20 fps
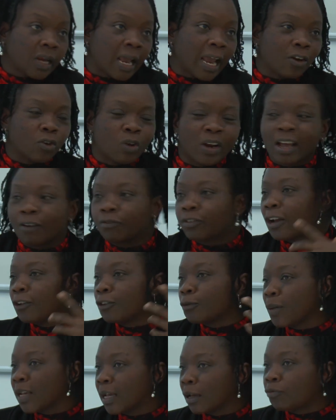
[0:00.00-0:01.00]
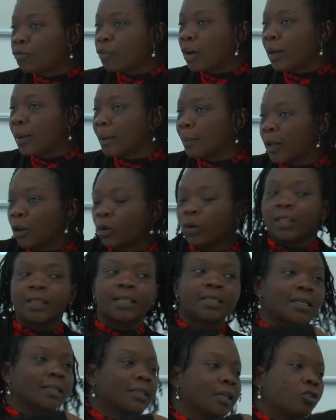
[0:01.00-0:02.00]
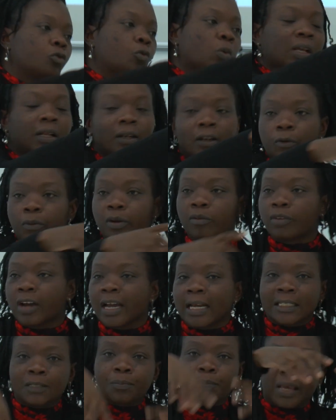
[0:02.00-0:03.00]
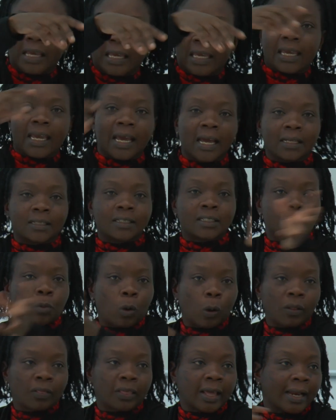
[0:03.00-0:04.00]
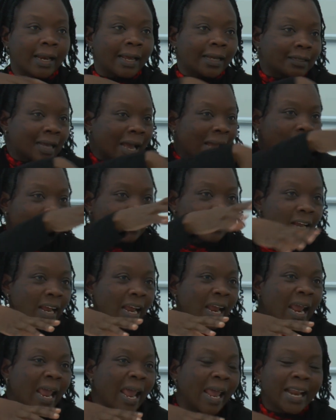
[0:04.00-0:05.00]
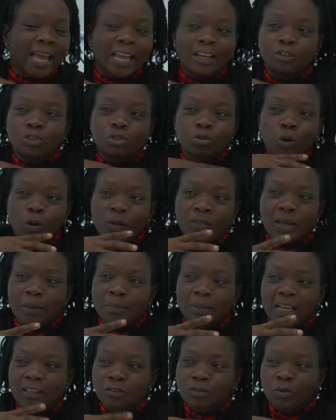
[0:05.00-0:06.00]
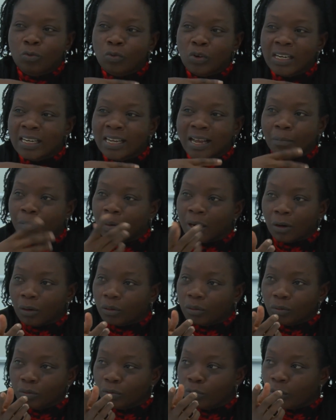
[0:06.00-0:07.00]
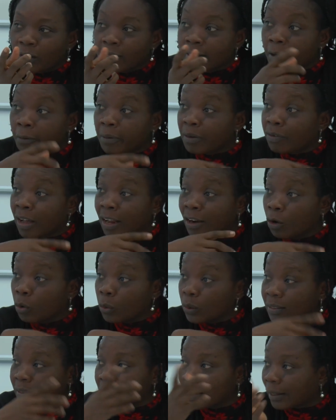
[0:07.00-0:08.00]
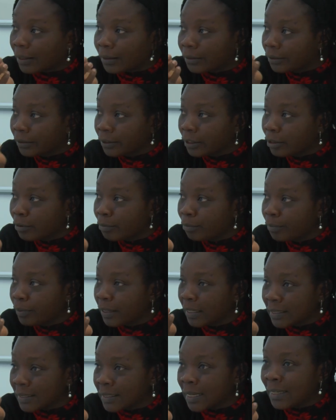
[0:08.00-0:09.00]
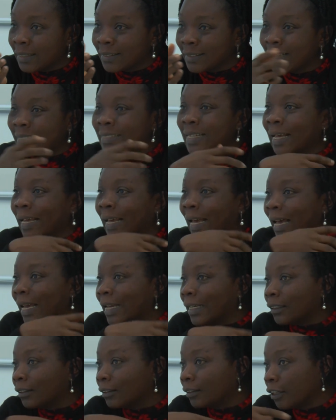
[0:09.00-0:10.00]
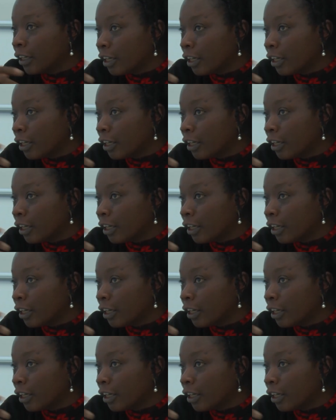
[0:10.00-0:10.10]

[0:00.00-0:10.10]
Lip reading: And when I've tried to make it fun, I'm like, okay, this is a squiggly river. It's big here, it's small there. And I show them that it's not really about what the river looks like, per se. It's just a guide.